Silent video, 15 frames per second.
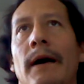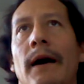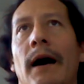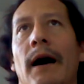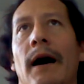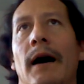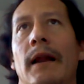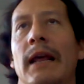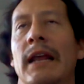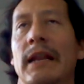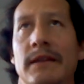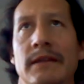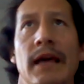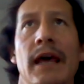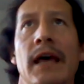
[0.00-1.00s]
And in a
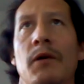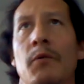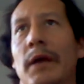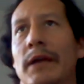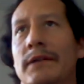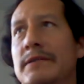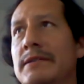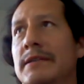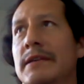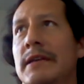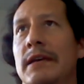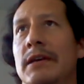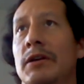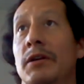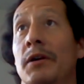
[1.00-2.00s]
day we can
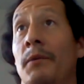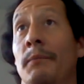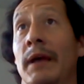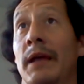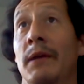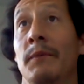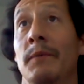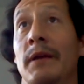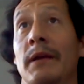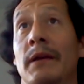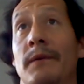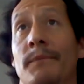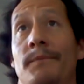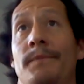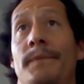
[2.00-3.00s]
see, maybe
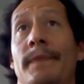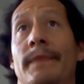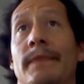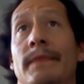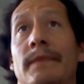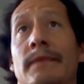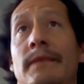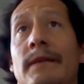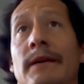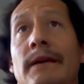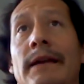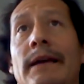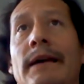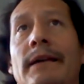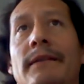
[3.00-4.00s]

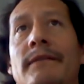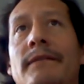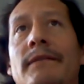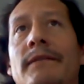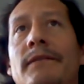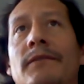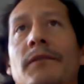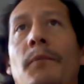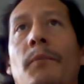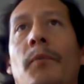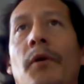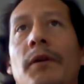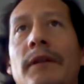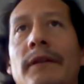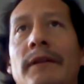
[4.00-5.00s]
it's some
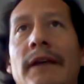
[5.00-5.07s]
point in the